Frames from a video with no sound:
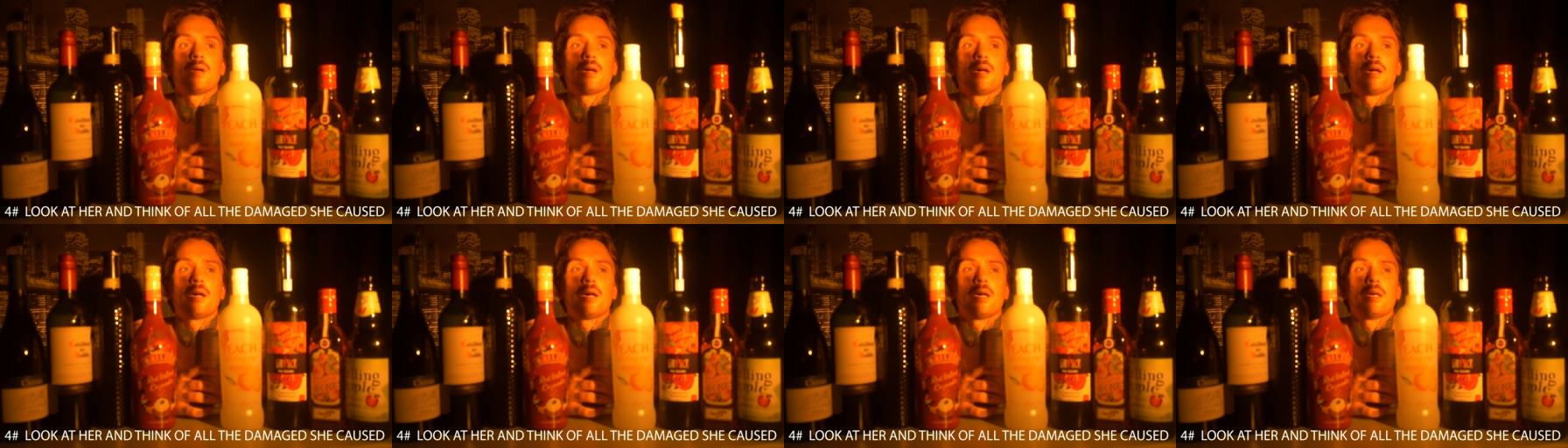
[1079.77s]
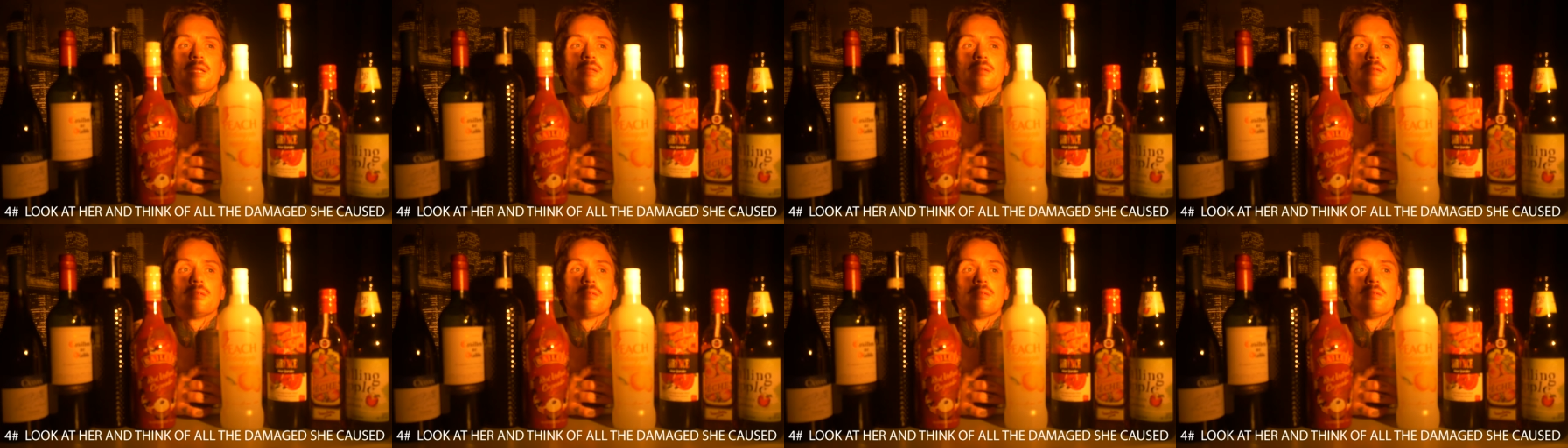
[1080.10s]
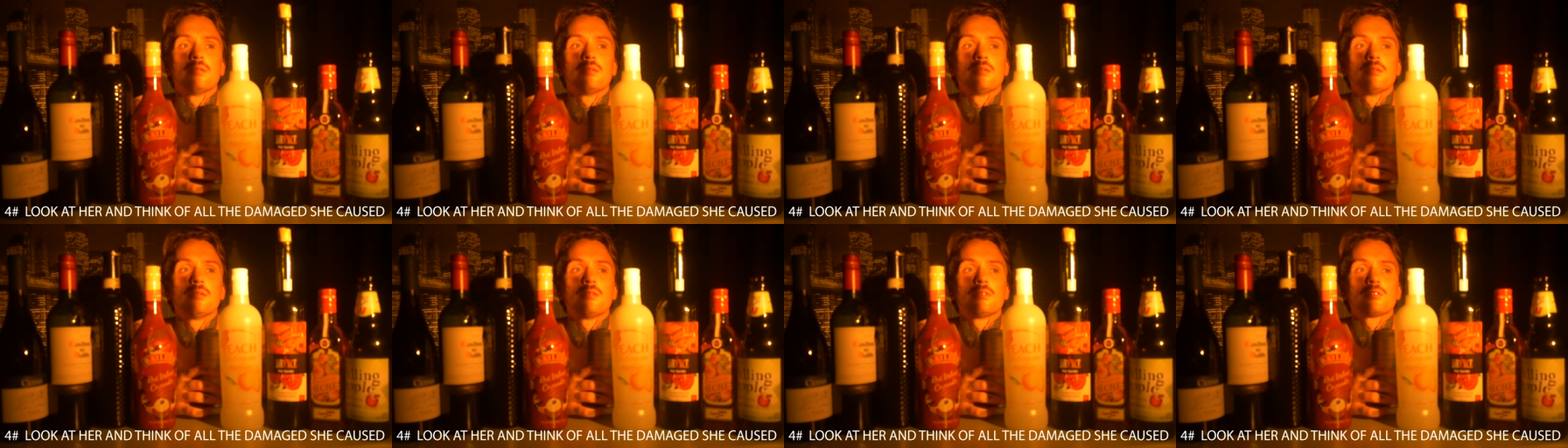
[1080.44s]
and
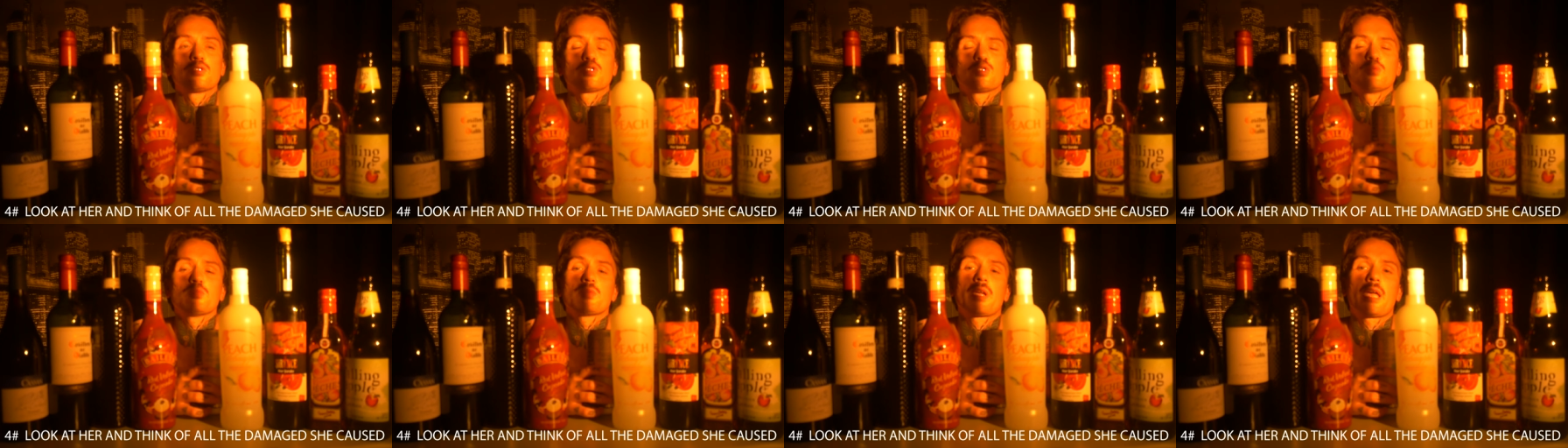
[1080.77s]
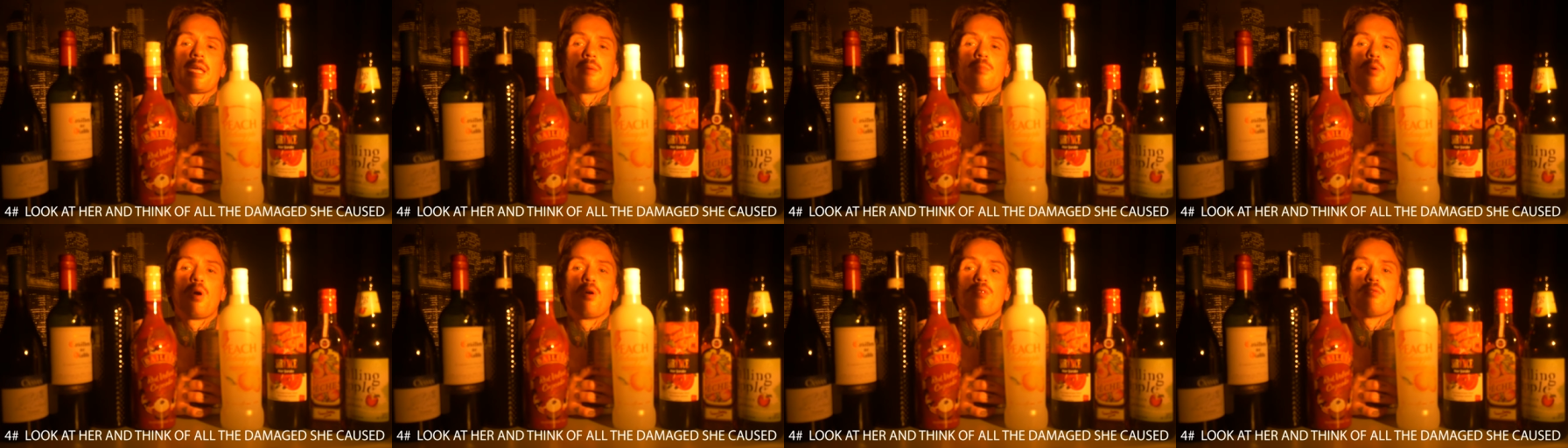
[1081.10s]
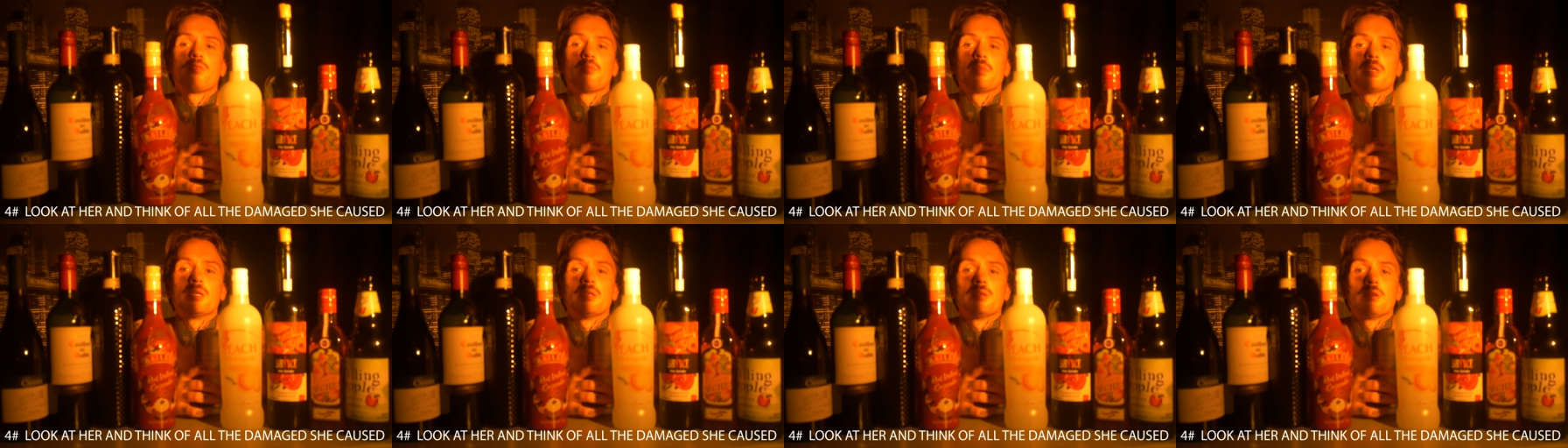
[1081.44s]
something came over
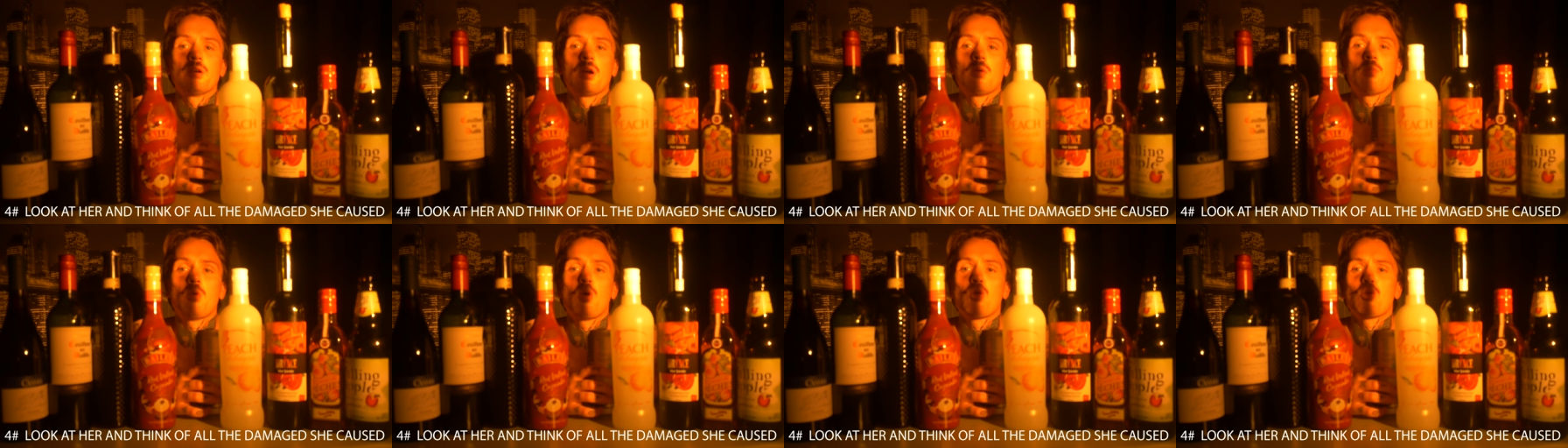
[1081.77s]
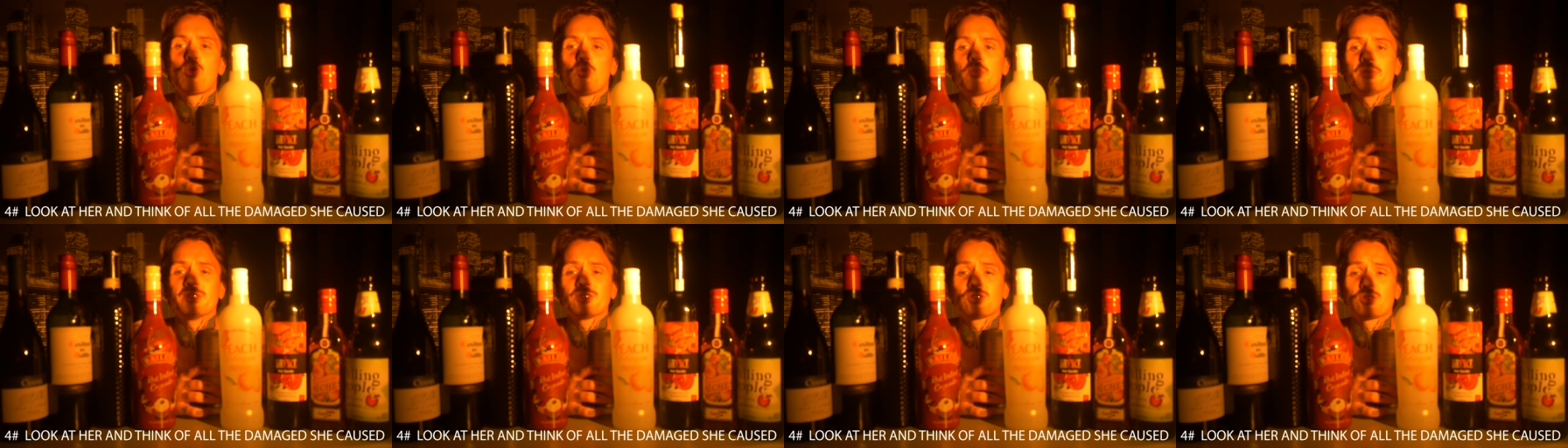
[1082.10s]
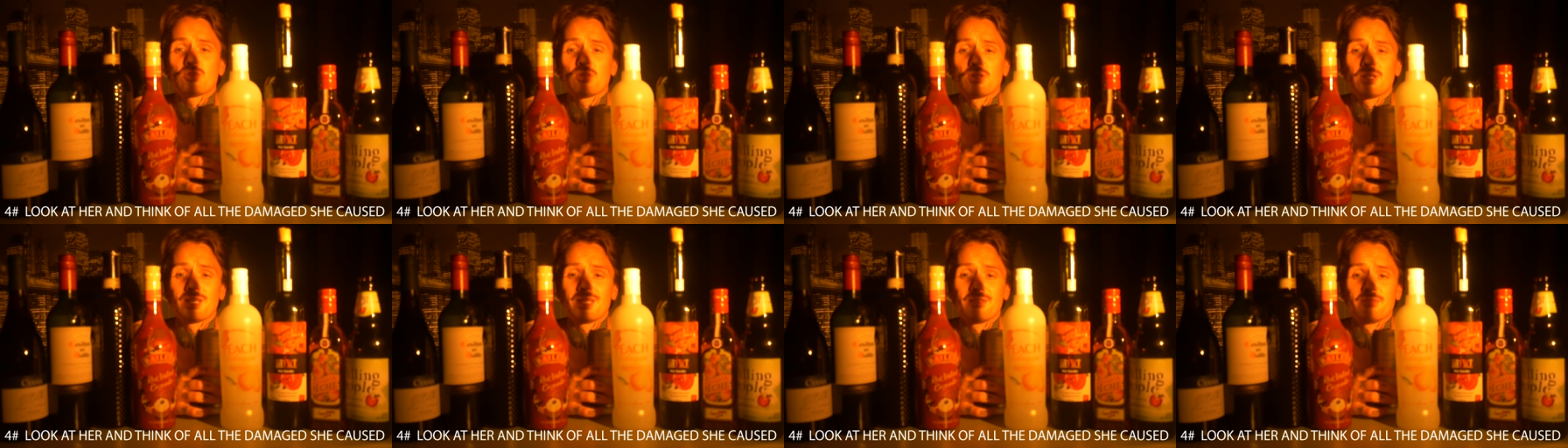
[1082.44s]
me. I woke up
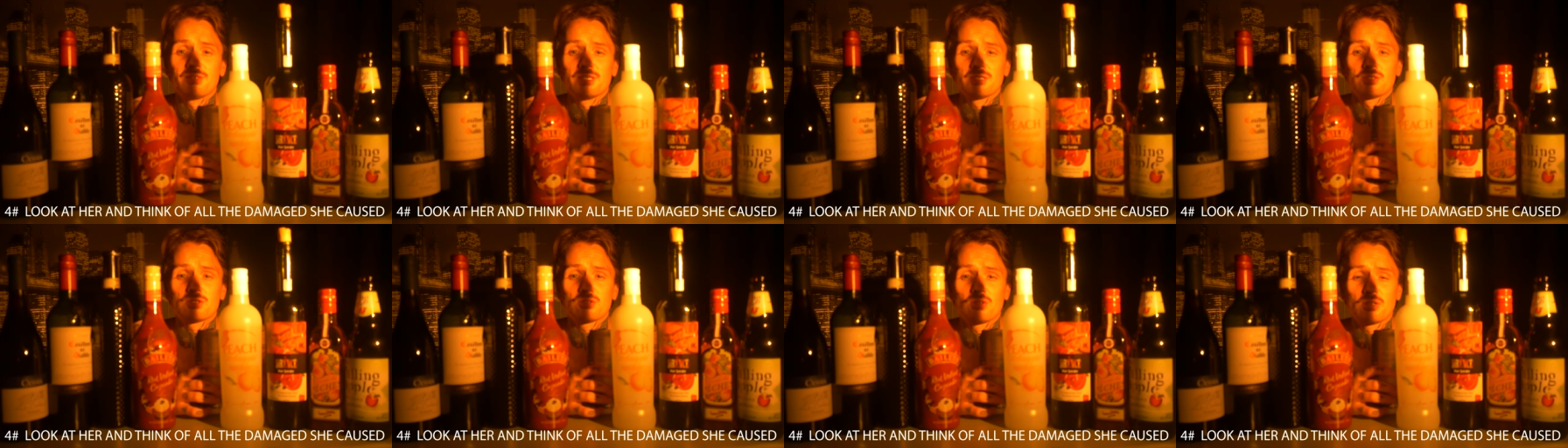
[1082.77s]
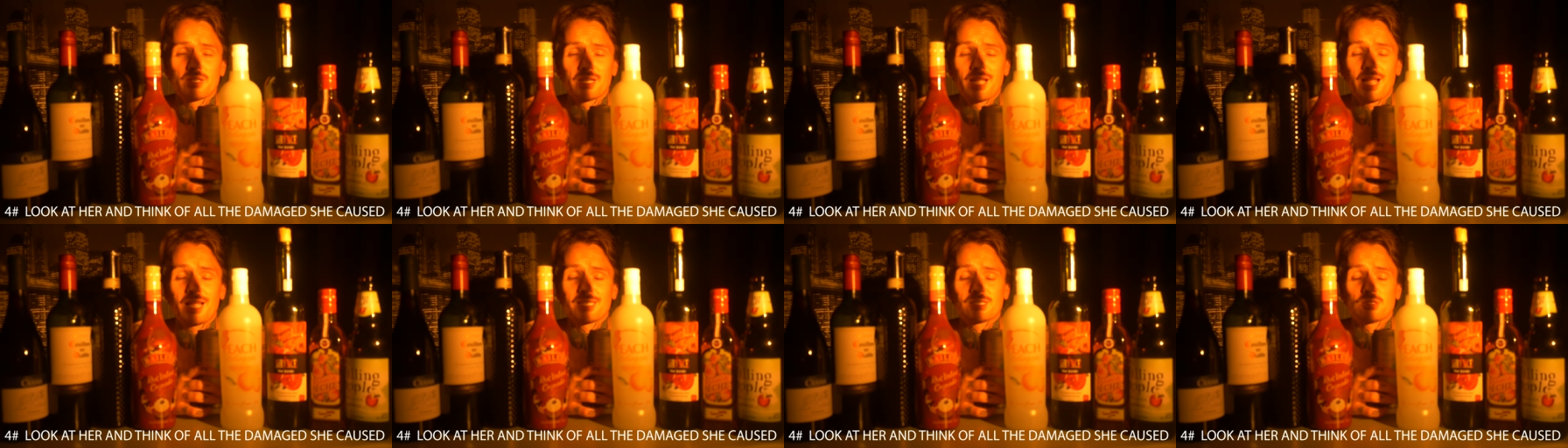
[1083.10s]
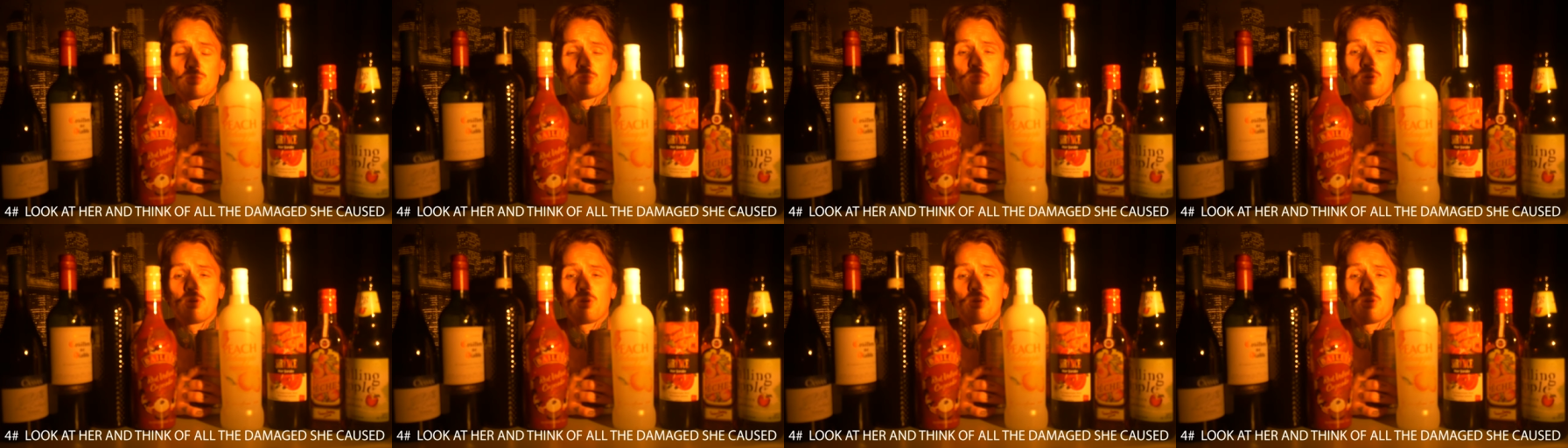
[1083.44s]
inside, living inside a castle